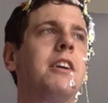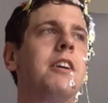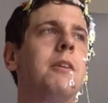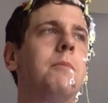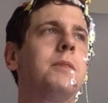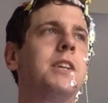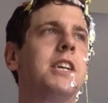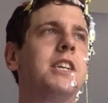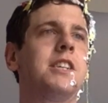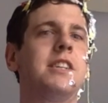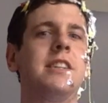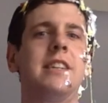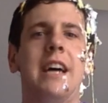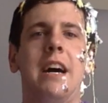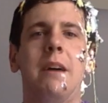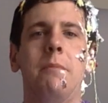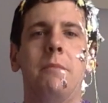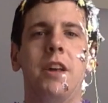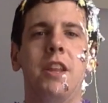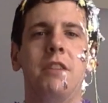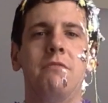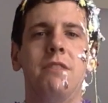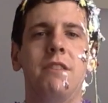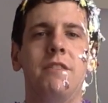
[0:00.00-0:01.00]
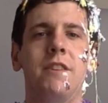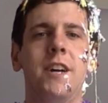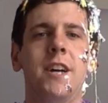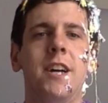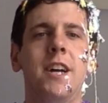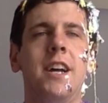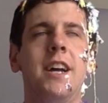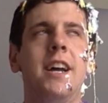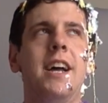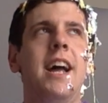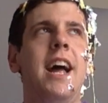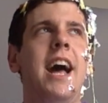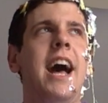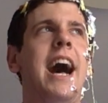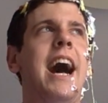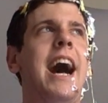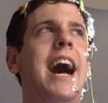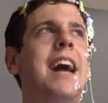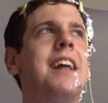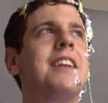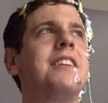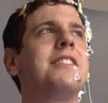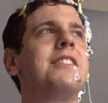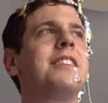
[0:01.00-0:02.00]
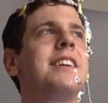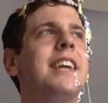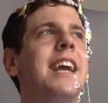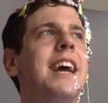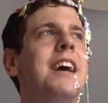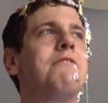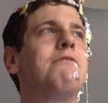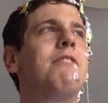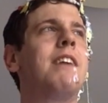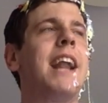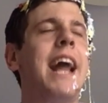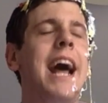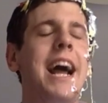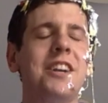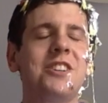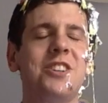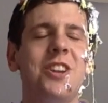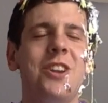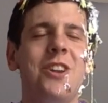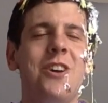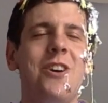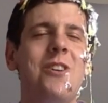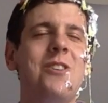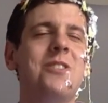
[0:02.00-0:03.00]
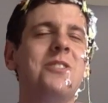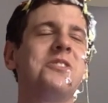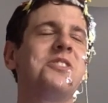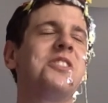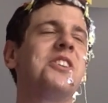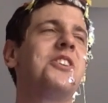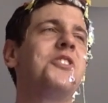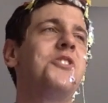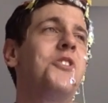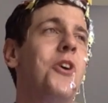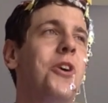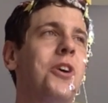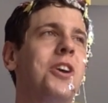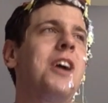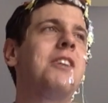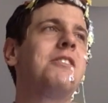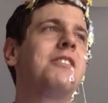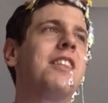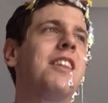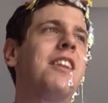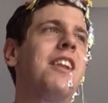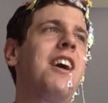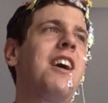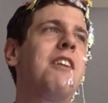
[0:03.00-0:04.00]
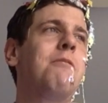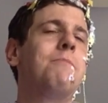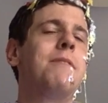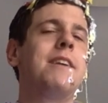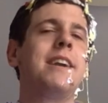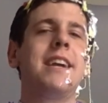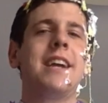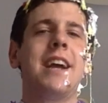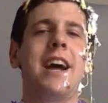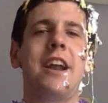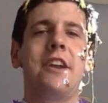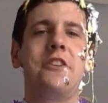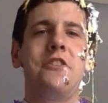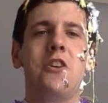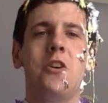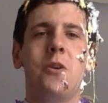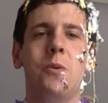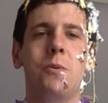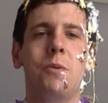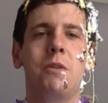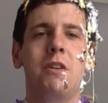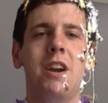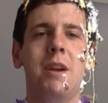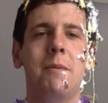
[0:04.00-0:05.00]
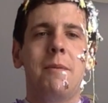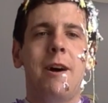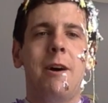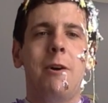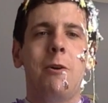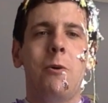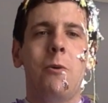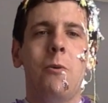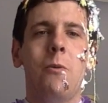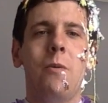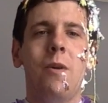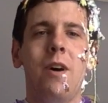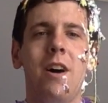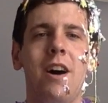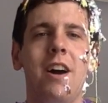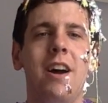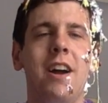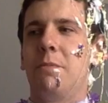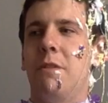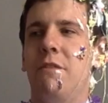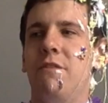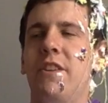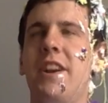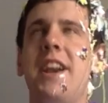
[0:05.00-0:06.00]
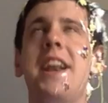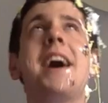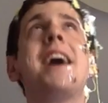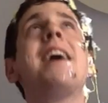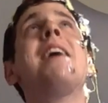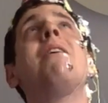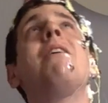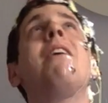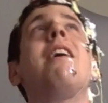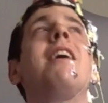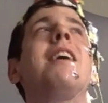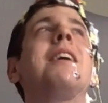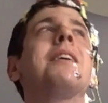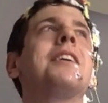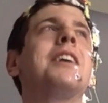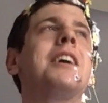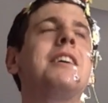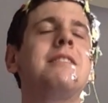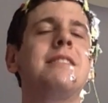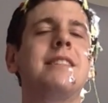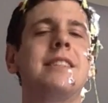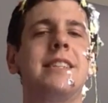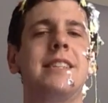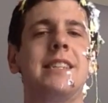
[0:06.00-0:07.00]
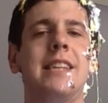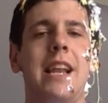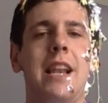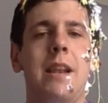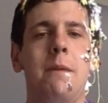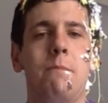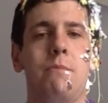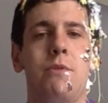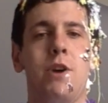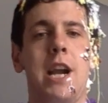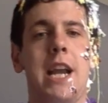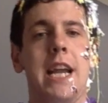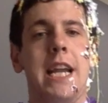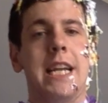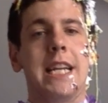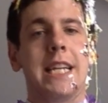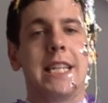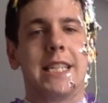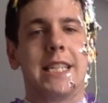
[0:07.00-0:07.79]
competition down by the river, and yeah, relax a lot, not go to the library, and not worry about work. But for now, I'm going to celebrate.